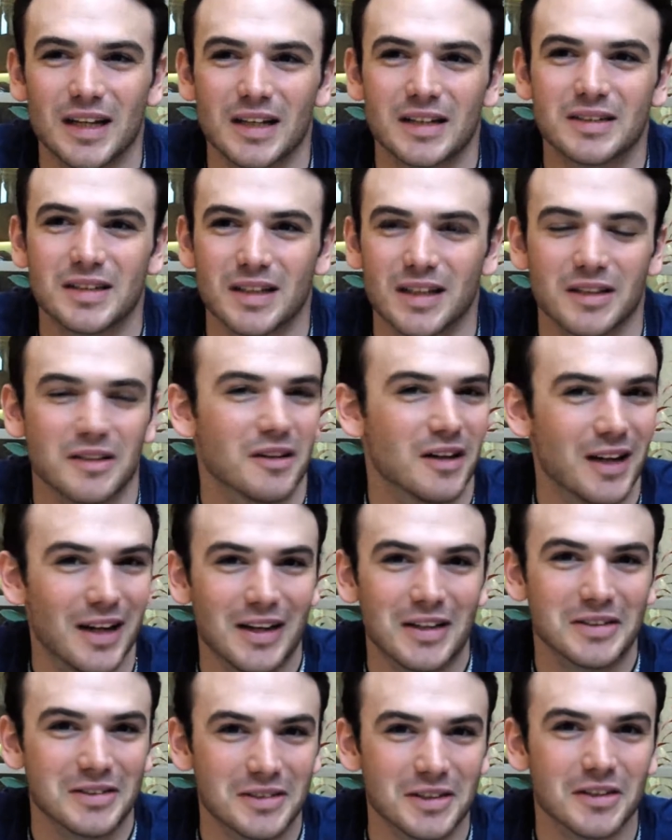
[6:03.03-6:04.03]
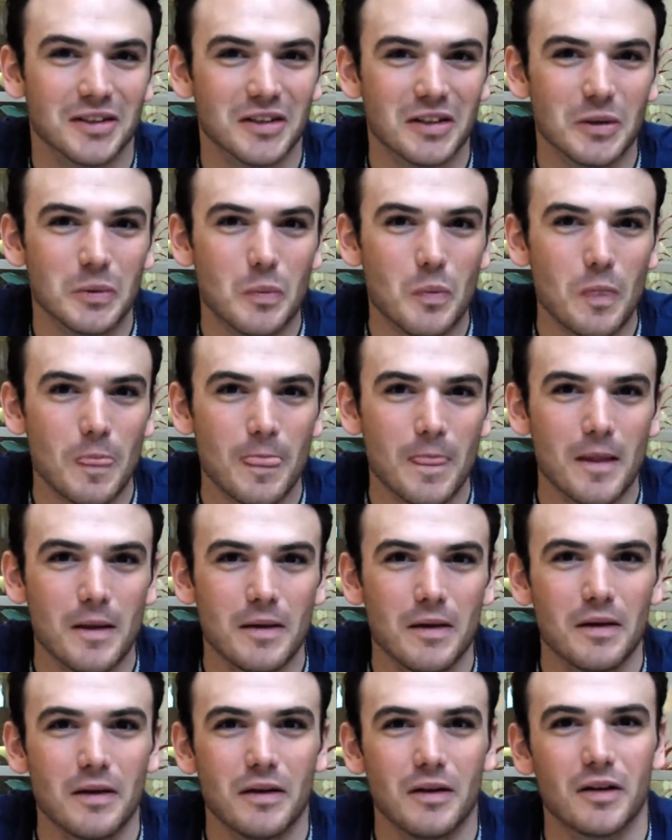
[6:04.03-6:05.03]
takes to get your hands dirty.
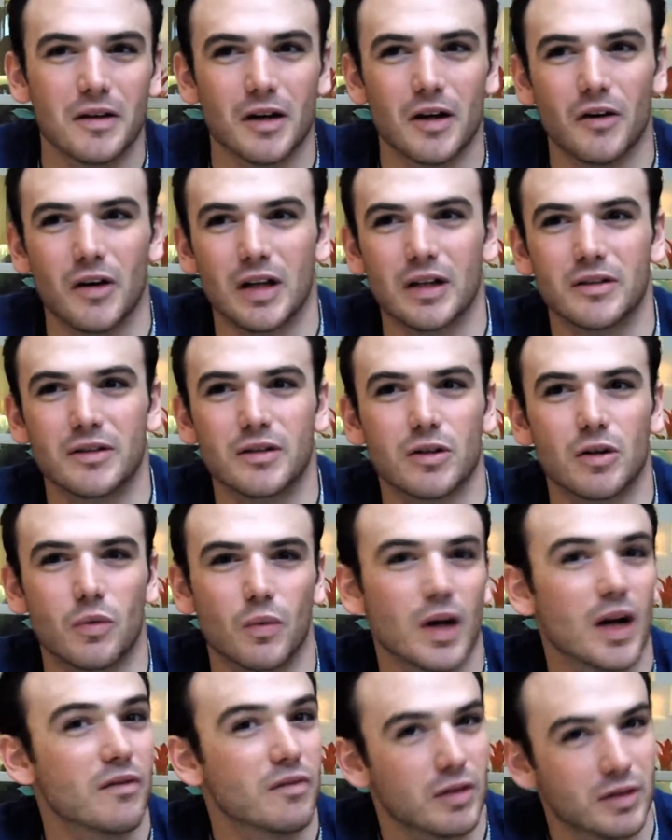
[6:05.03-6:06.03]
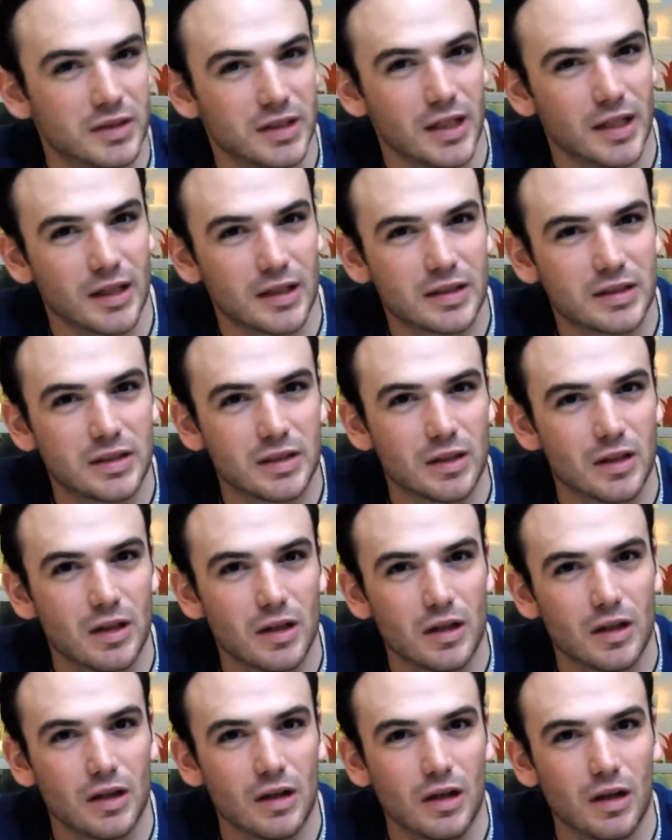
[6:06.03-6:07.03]
You know, and doing whatever it takes.
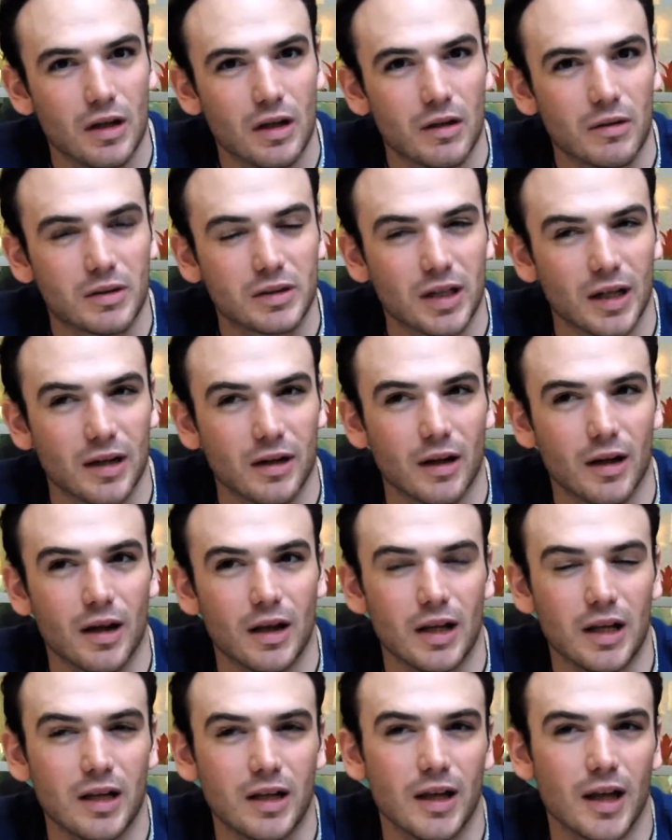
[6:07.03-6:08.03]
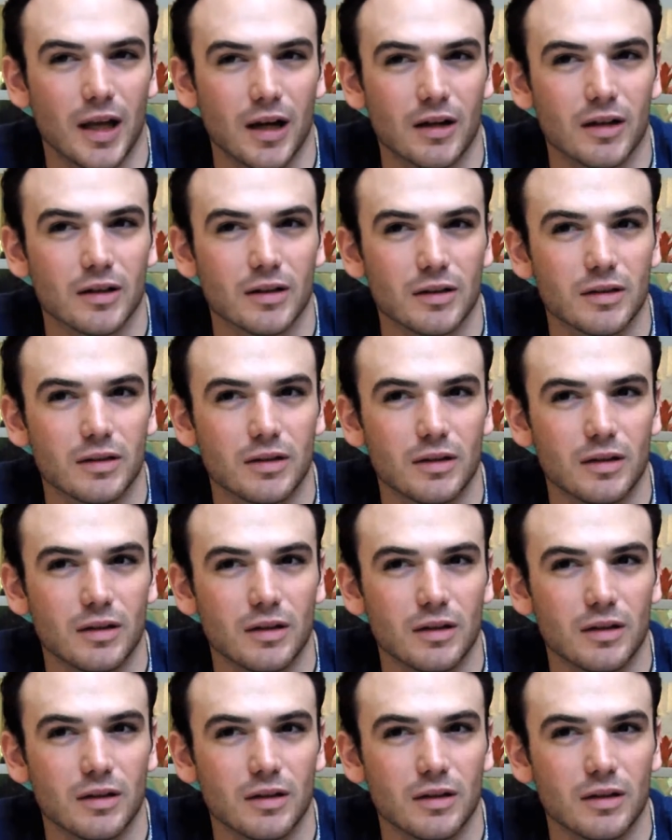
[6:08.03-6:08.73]
He had a